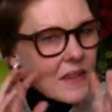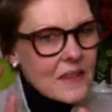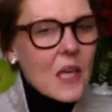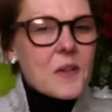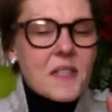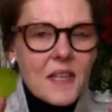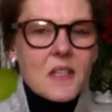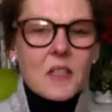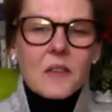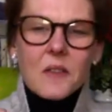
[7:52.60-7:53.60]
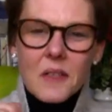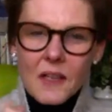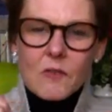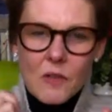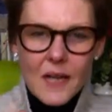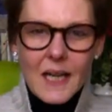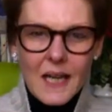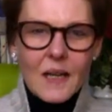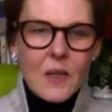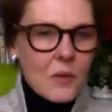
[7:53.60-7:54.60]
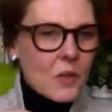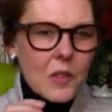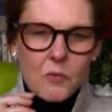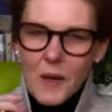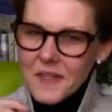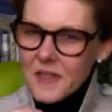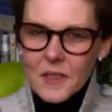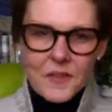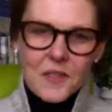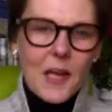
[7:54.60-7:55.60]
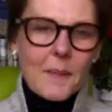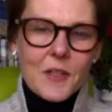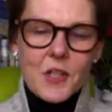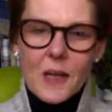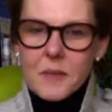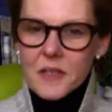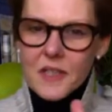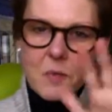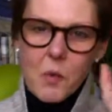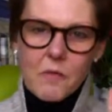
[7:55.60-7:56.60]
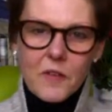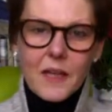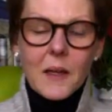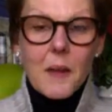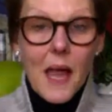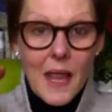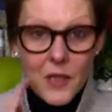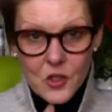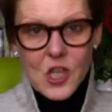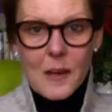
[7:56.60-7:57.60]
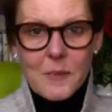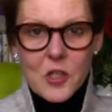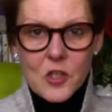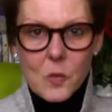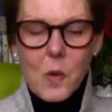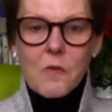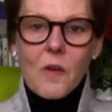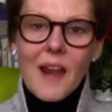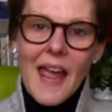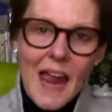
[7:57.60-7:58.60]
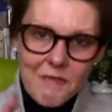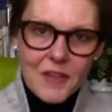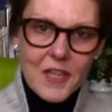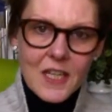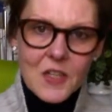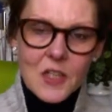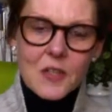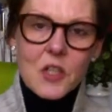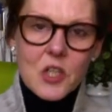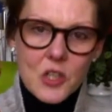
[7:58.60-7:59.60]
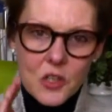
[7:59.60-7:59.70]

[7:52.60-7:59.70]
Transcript: Those things, you can waste a lot of time in a chapter just waffling. No chapter should waffle. Everything you do should